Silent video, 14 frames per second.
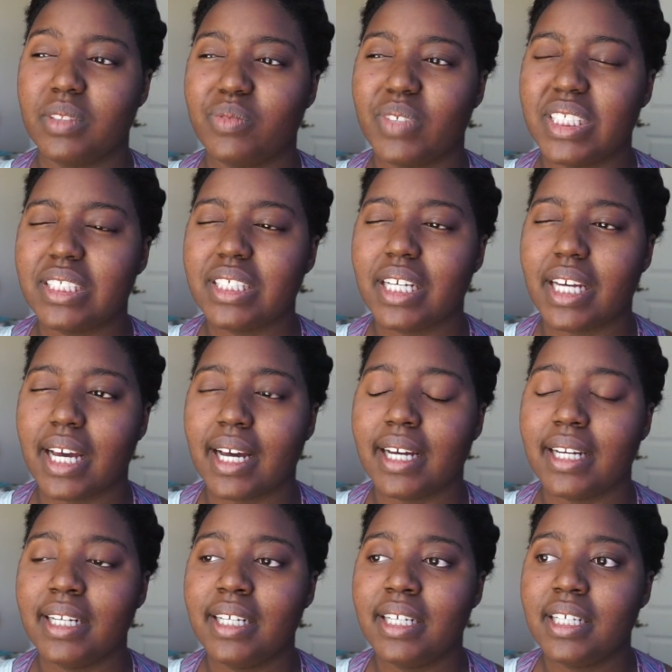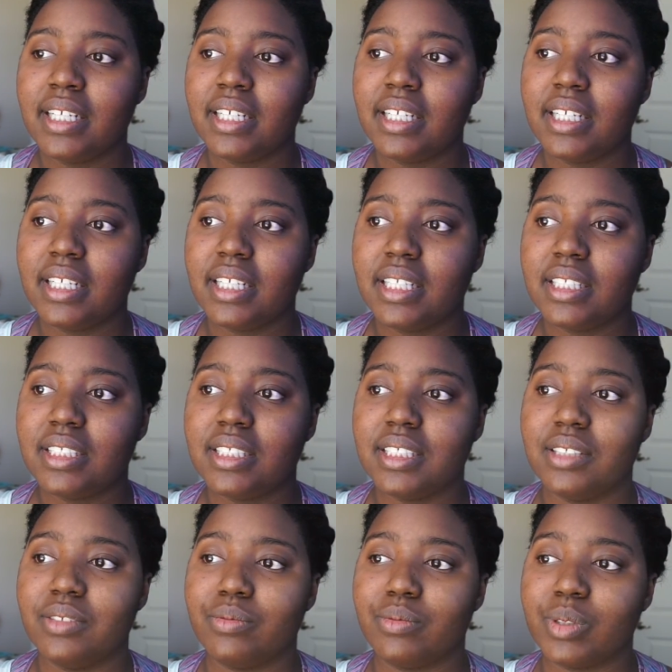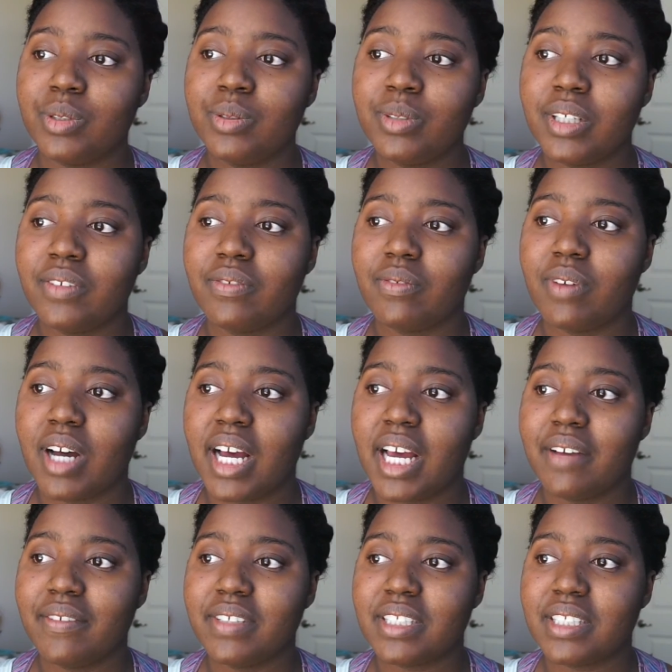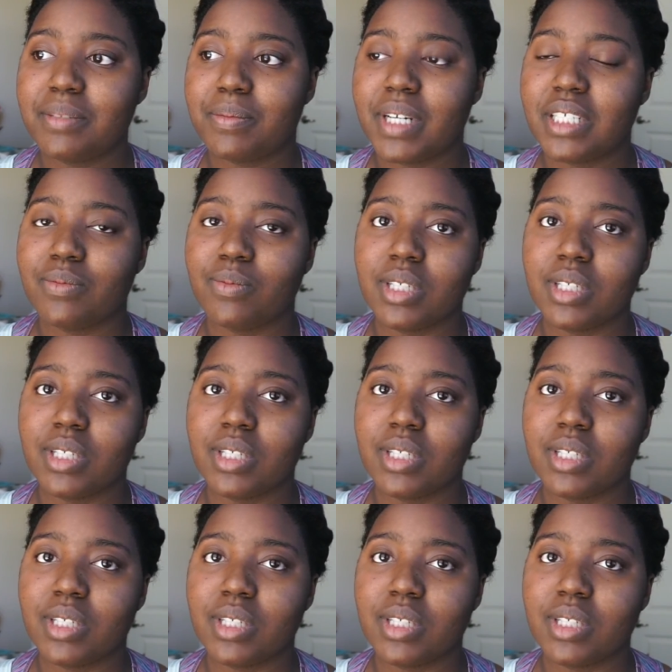Once I got to the root of why I was depressed,